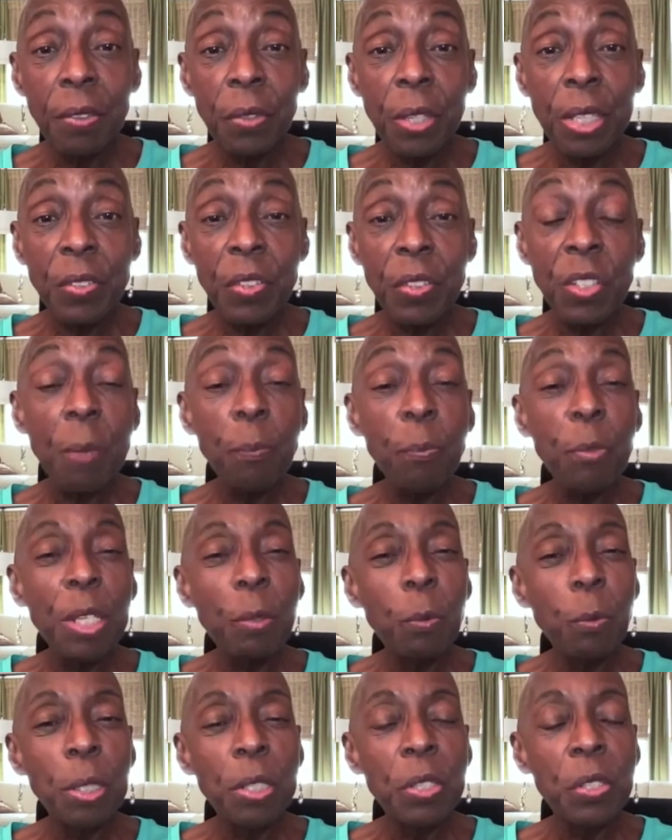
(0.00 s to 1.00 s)
that
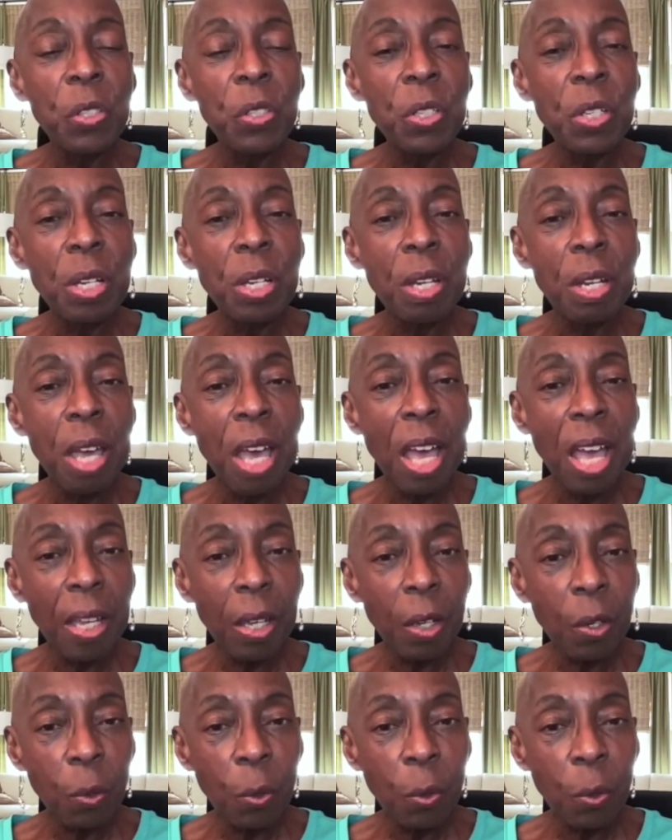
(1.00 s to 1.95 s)
something was not